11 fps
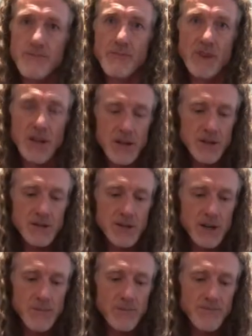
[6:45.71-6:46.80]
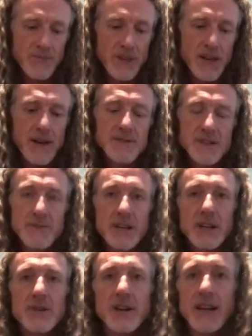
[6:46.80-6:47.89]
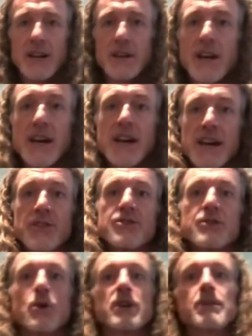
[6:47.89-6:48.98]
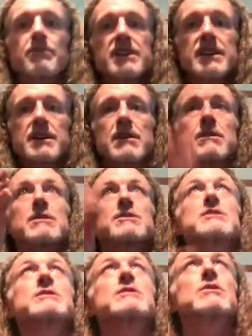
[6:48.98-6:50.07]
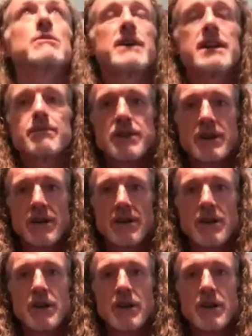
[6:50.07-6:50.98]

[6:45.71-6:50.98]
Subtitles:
is have something in your hand and throw it up in the air. Just throw it right up in the air.